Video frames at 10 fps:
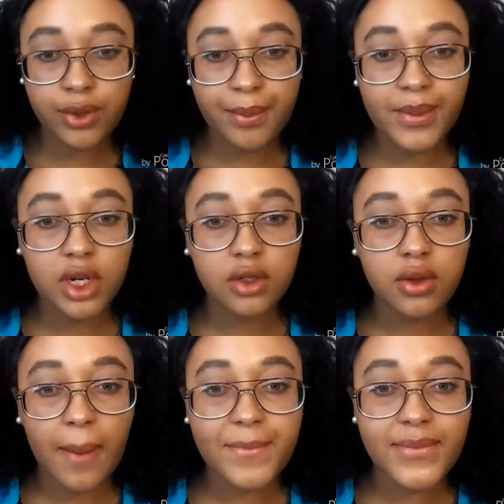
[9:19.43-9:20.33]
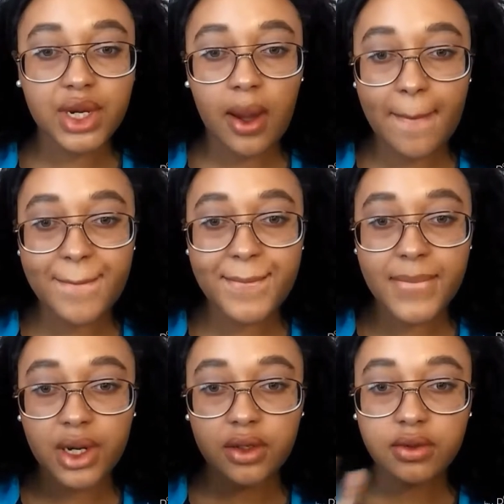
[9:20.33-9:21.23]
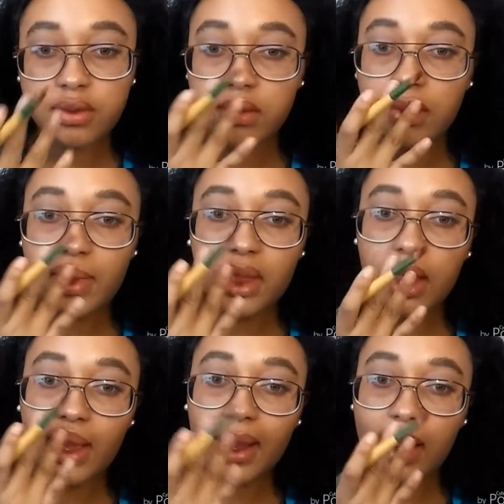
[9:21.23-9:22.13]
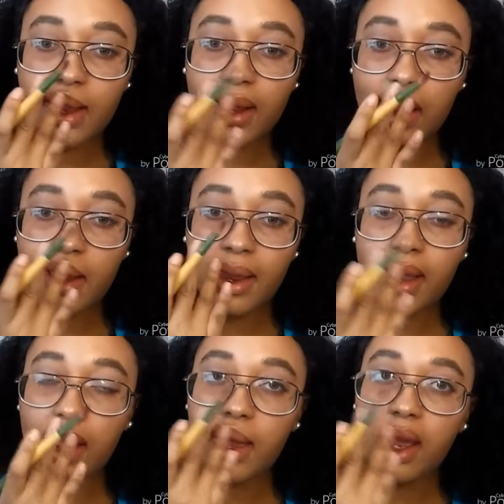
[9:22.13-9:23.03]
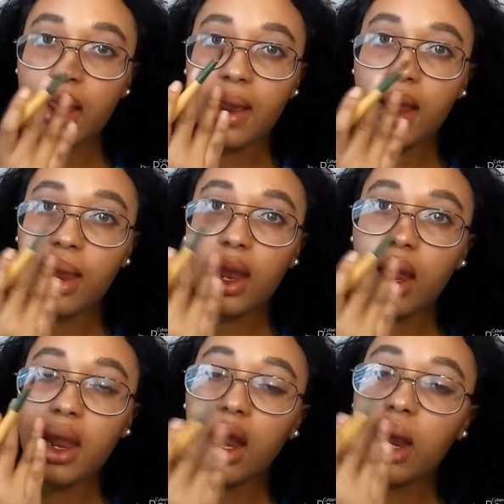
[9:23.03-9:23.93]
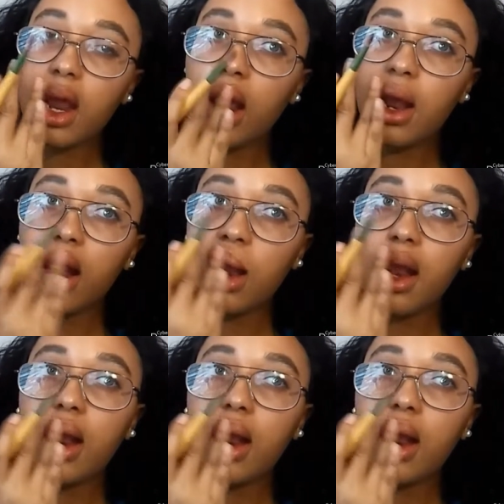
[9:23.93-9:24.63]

and blending out any fine and harsh lines with my finger, blending, blending, blending.